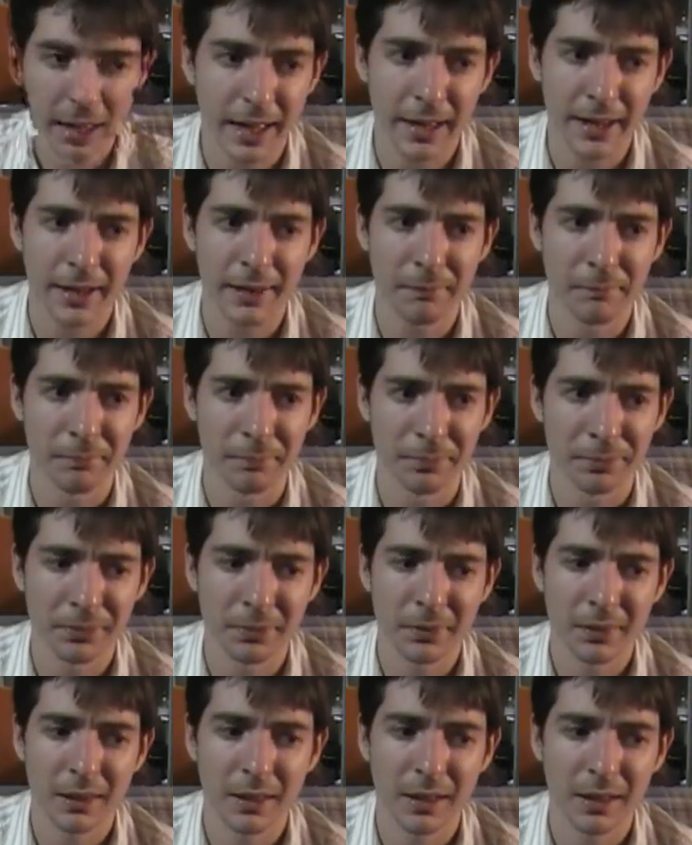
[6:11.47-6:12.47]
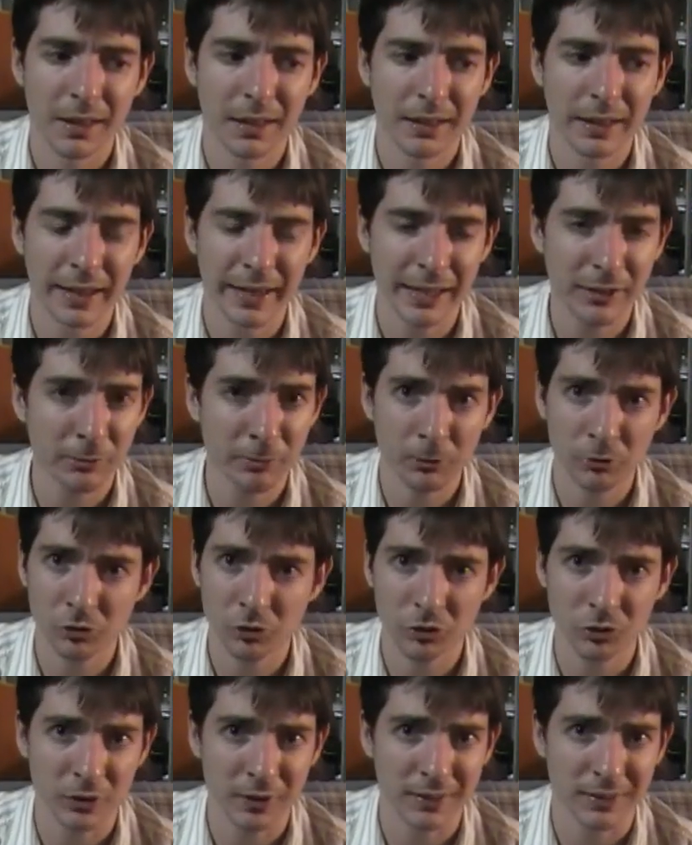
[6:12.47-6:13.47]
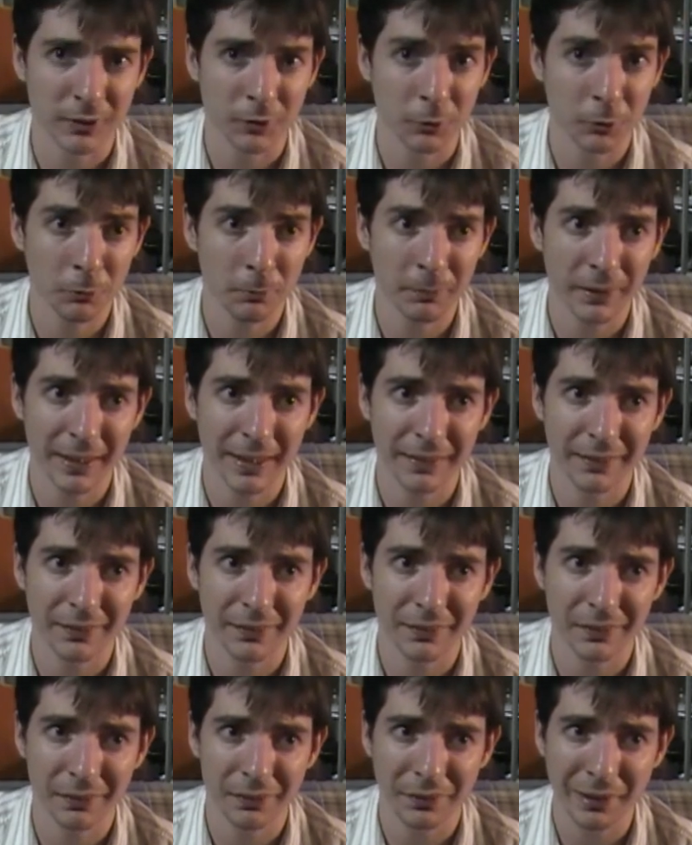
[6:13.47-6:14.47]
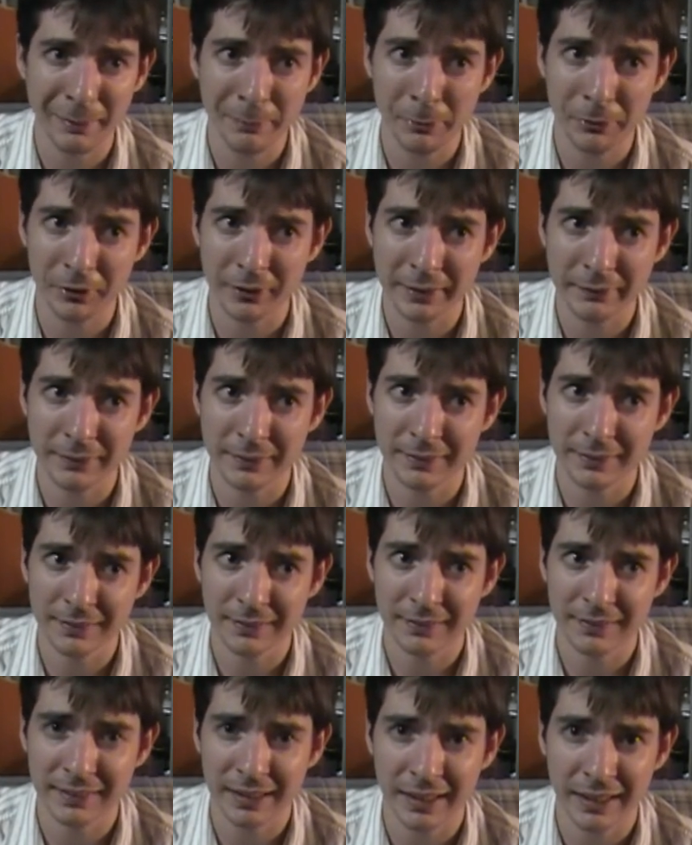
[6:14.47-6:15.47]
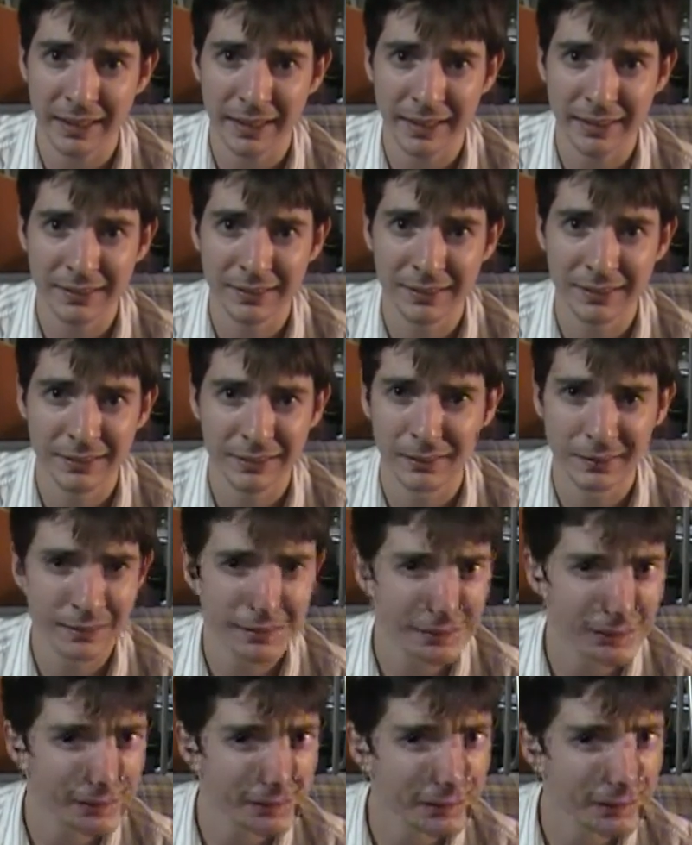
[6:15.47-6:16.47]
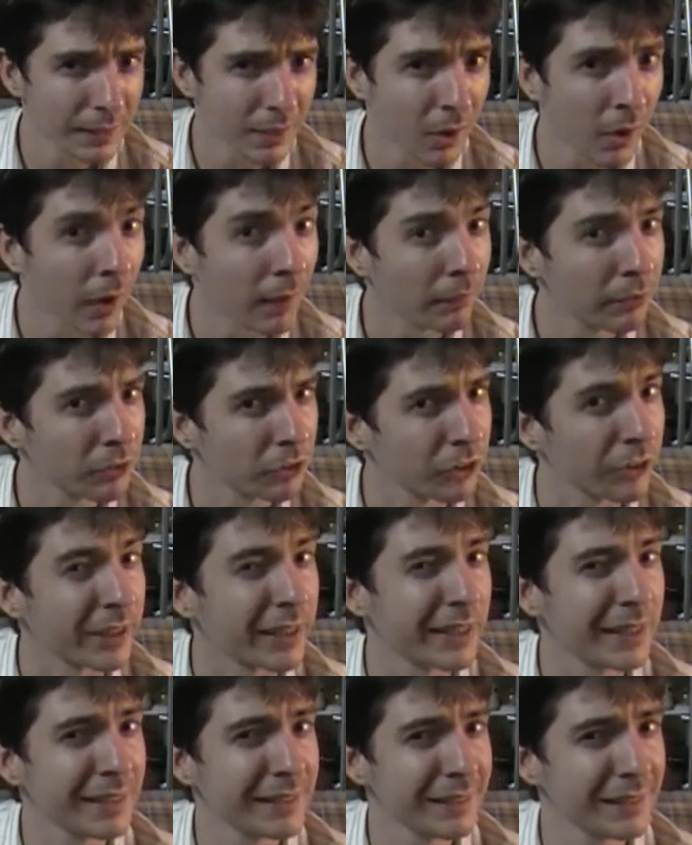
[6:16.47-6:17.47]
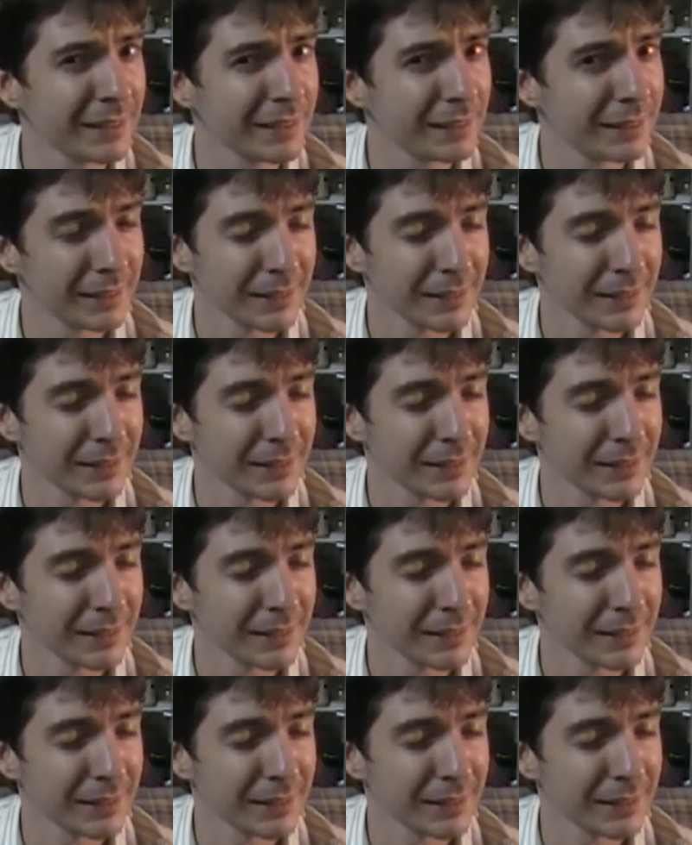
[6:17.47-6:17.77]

And I guess you're supposed to just assume that they put their differences aside off-screen?